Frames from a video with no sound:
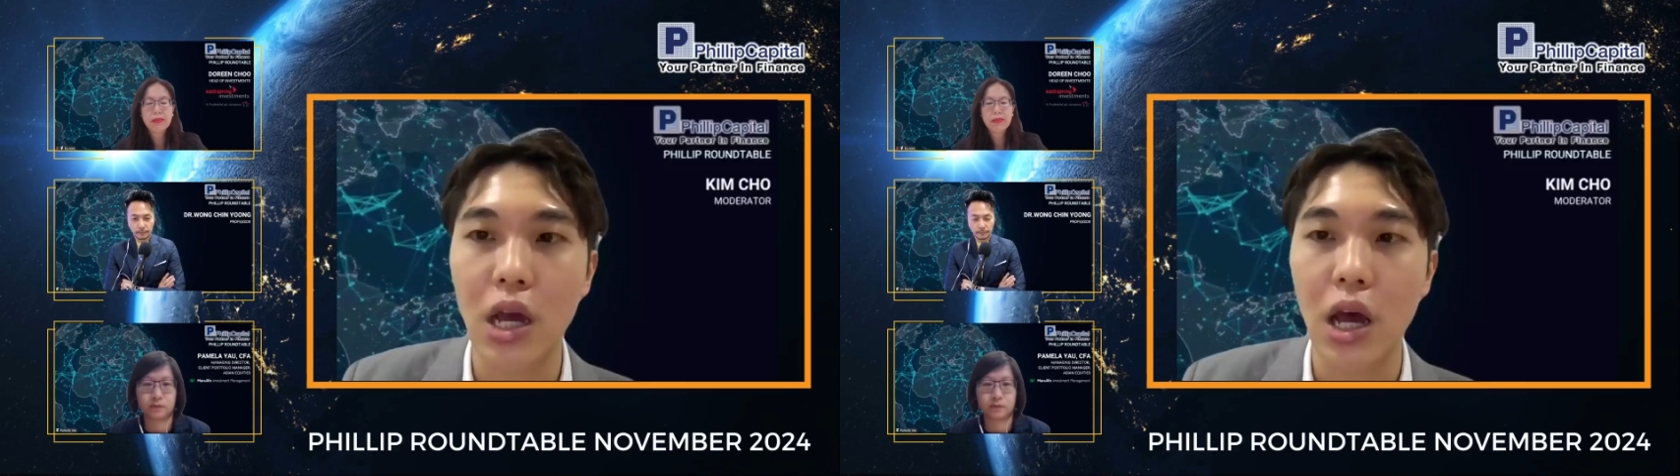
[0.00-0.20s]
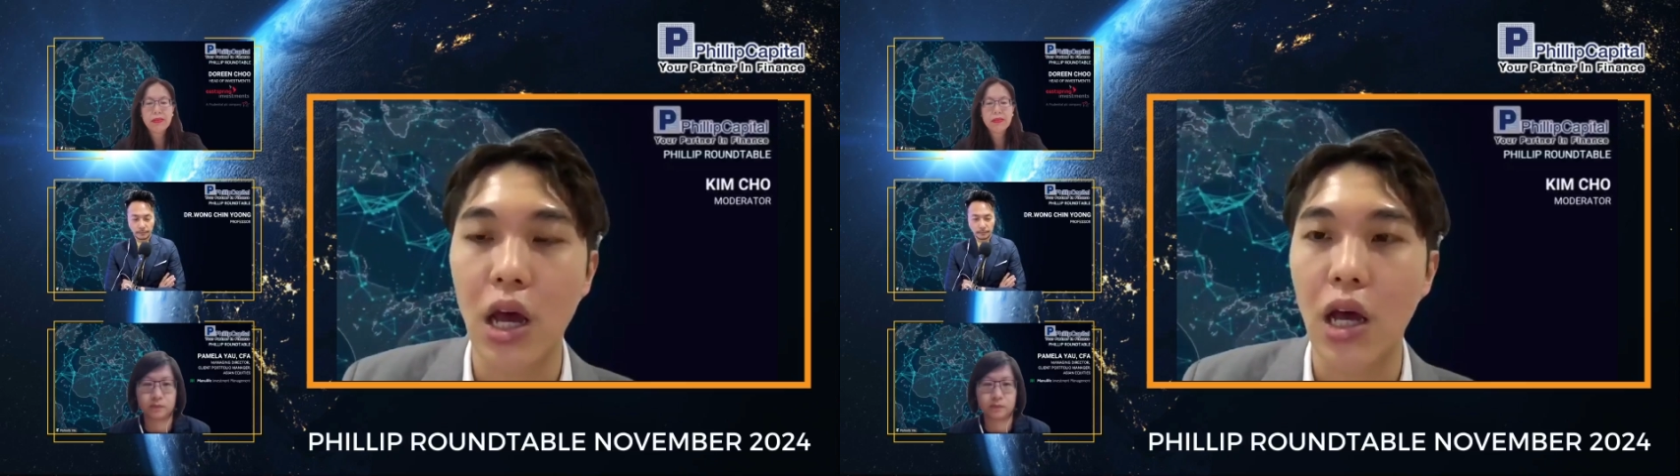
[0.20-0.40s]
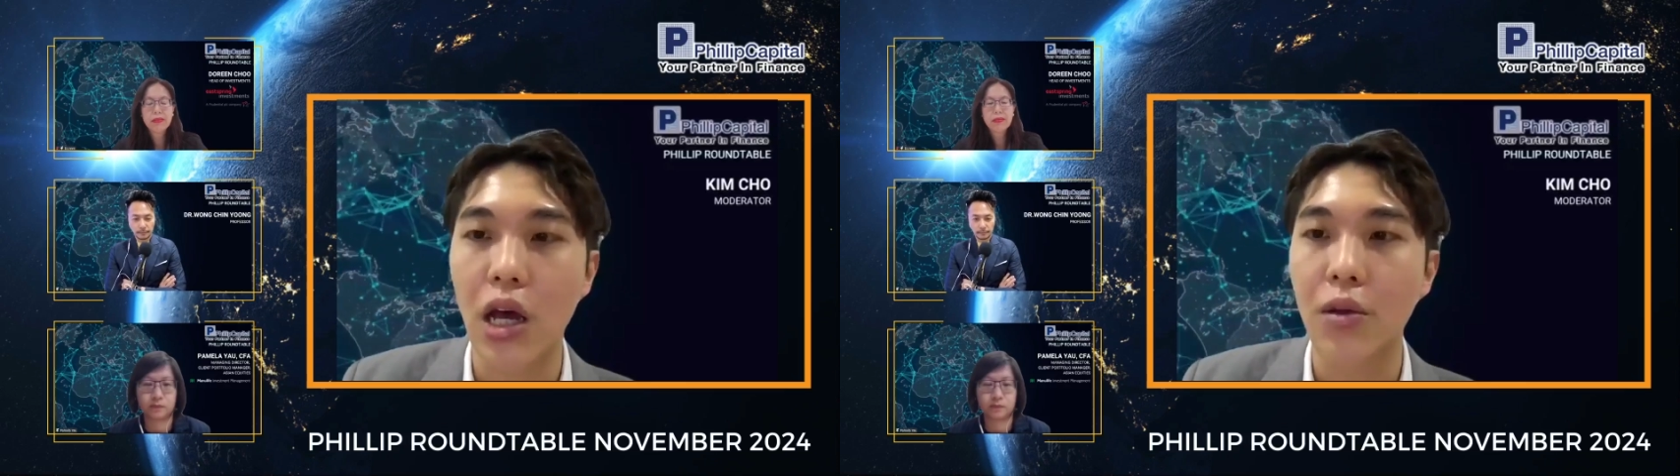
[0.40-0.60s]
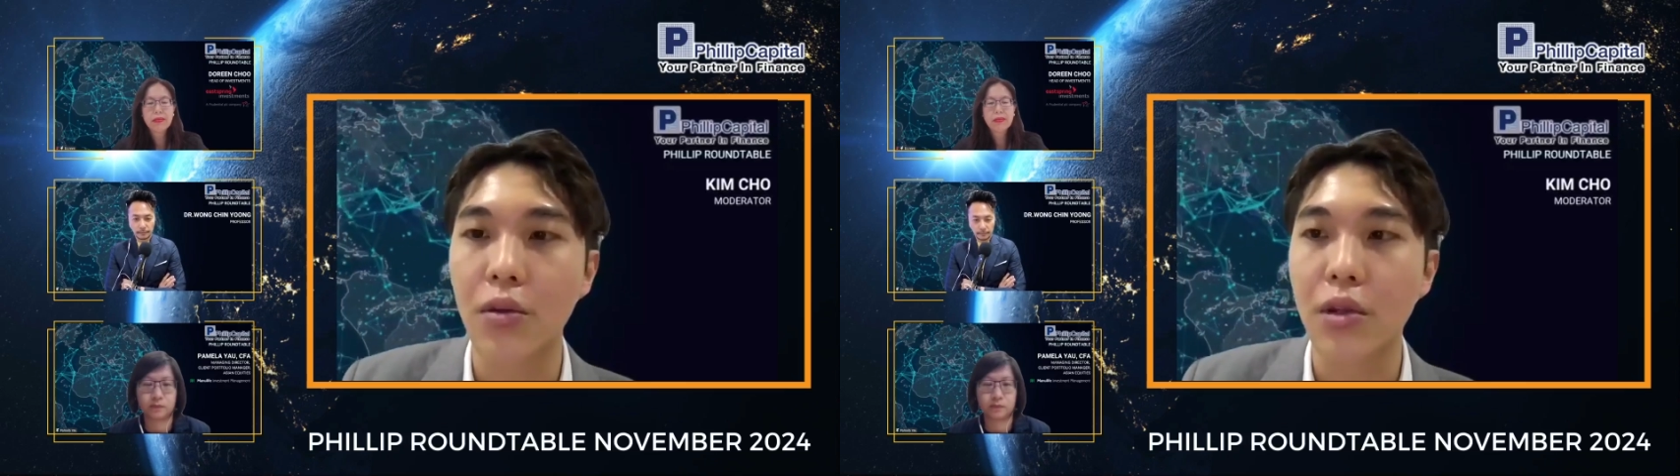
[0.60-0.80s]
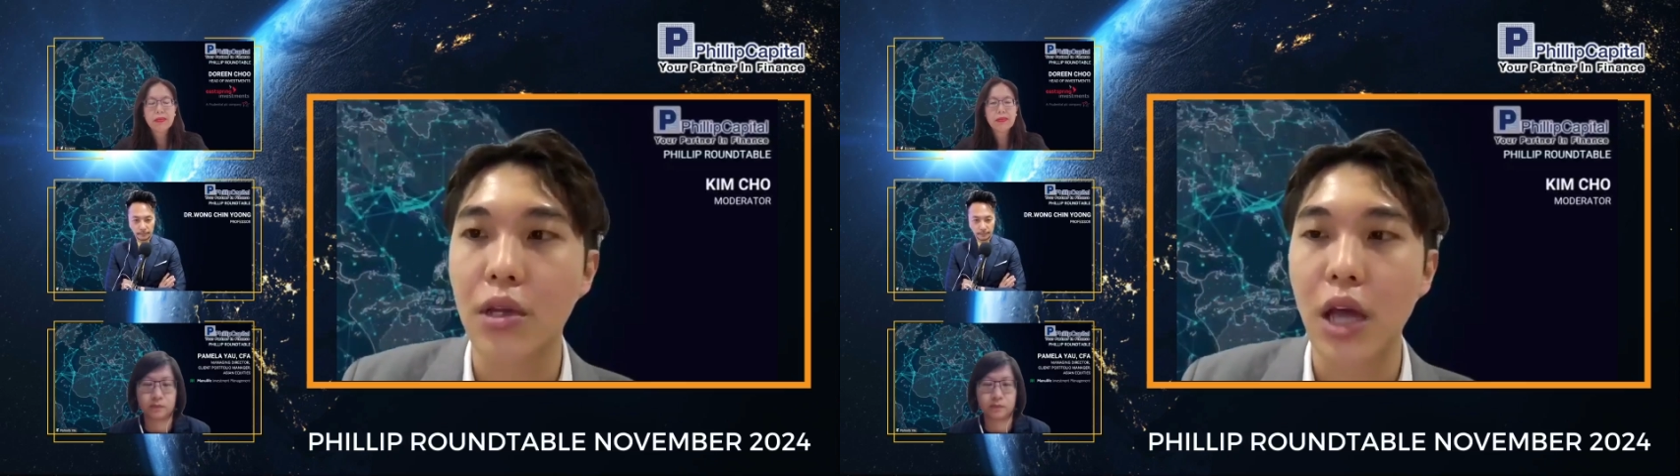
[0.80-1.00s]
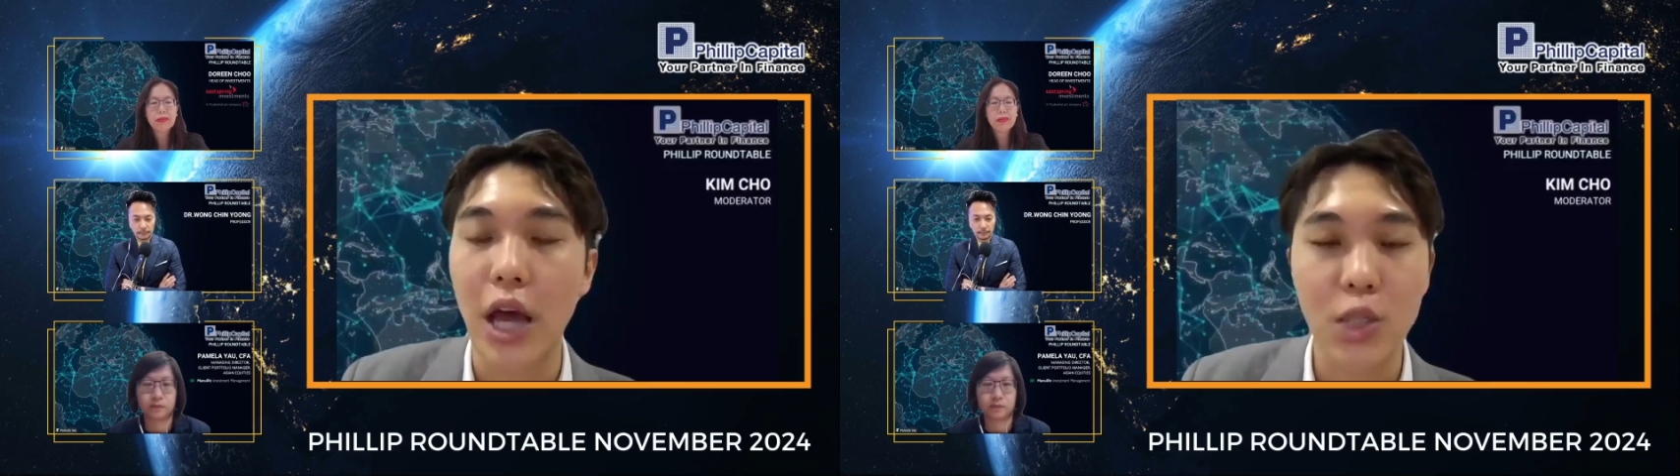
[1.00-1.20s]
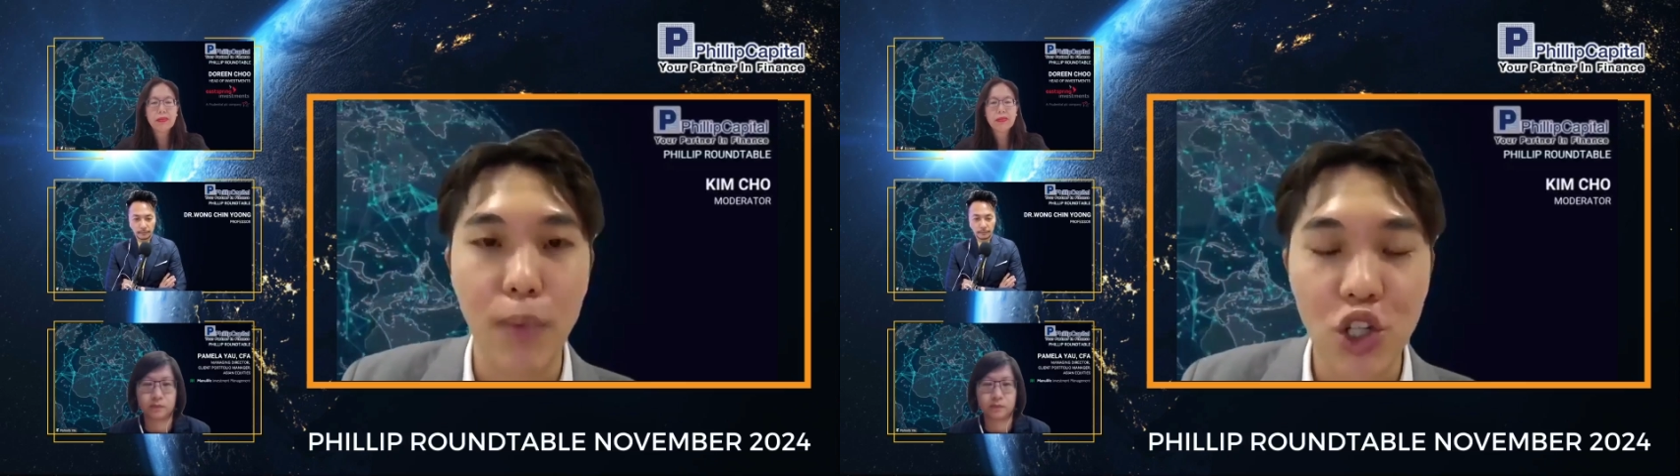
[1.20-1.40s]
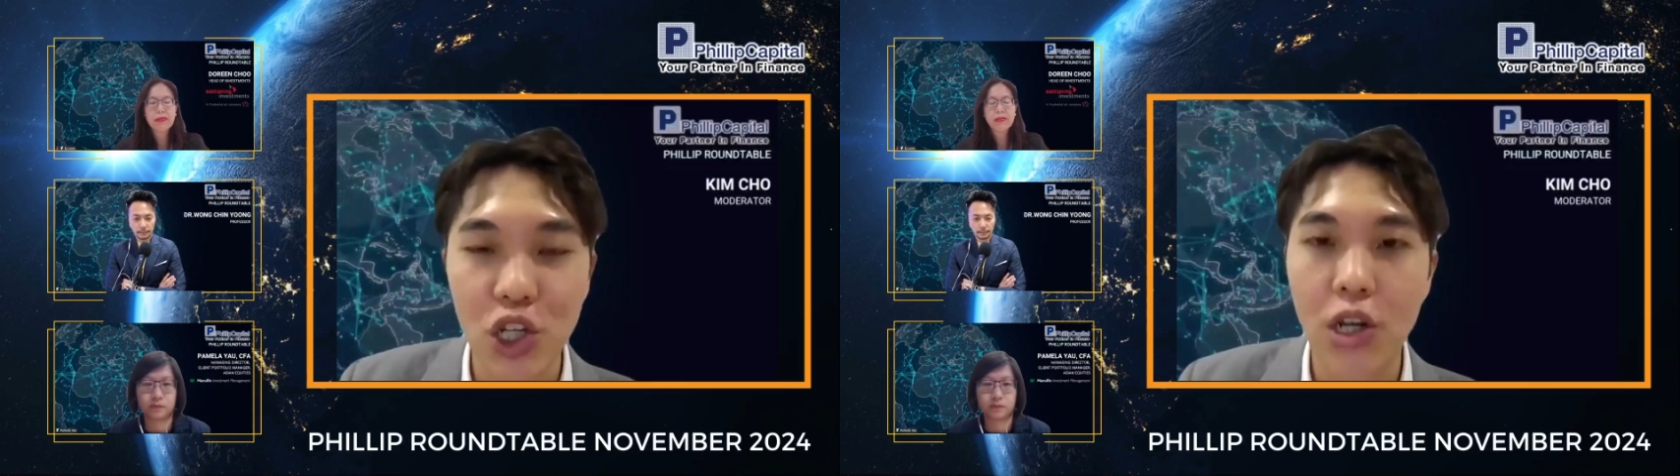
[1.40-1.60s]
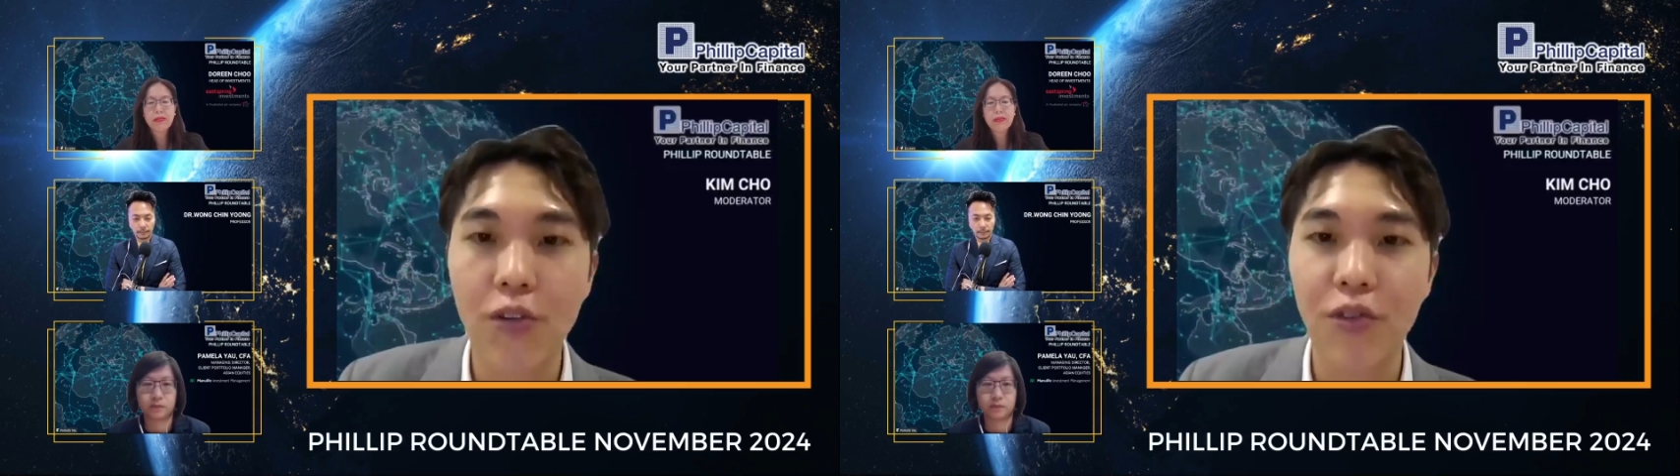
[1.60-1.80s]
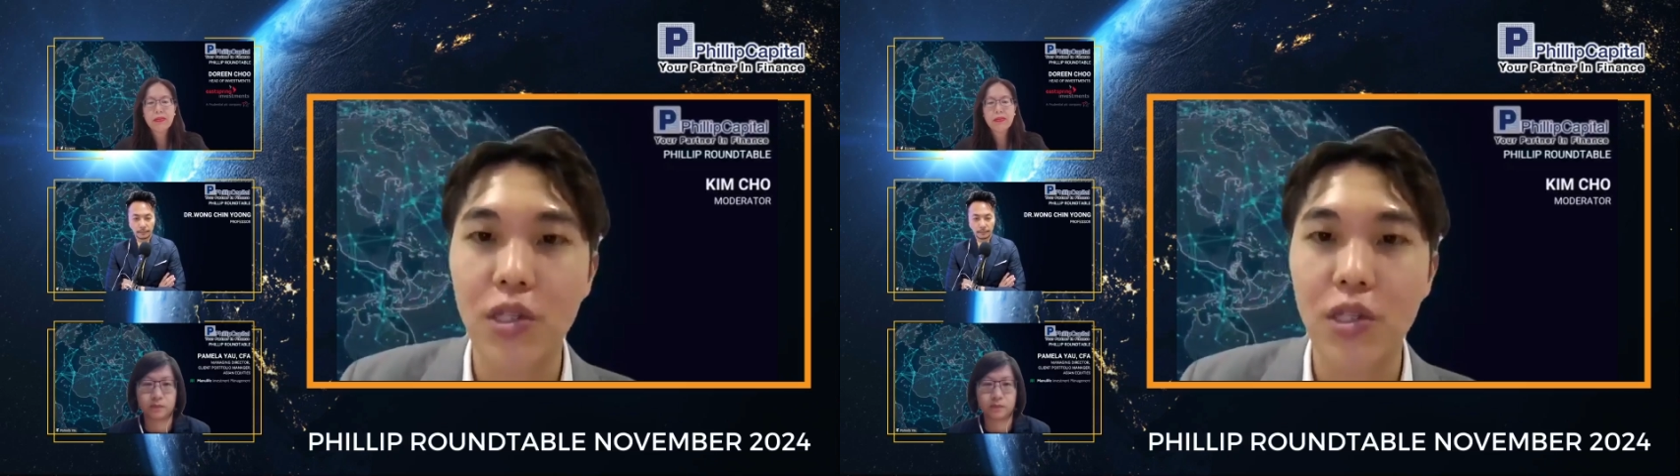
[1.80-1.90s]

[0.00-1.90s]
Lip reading: expansionary